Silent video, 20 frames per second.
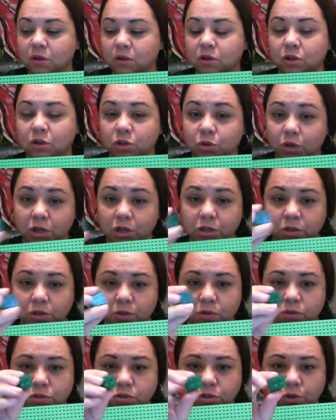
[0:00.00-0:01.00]
You can
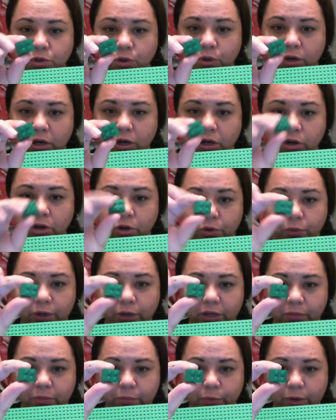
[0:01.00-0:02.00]
use your
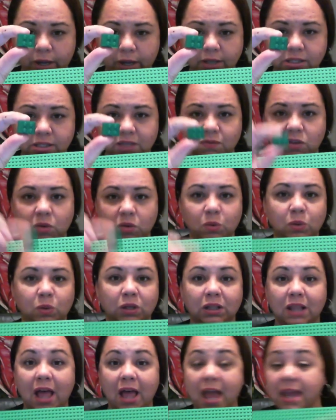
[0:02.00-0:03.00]
green bricks if you would
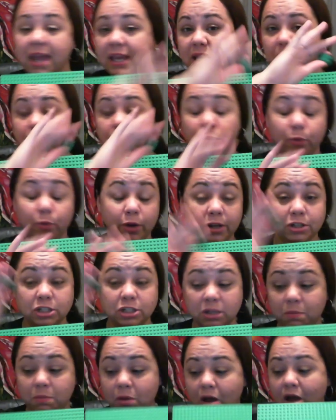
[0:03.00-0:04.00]
like and branch
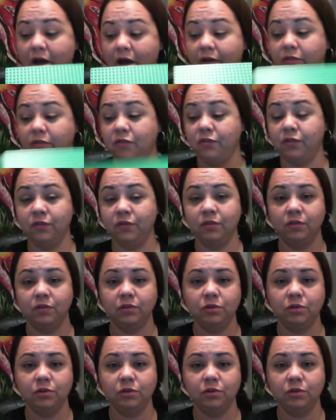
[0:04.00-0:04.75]
them off.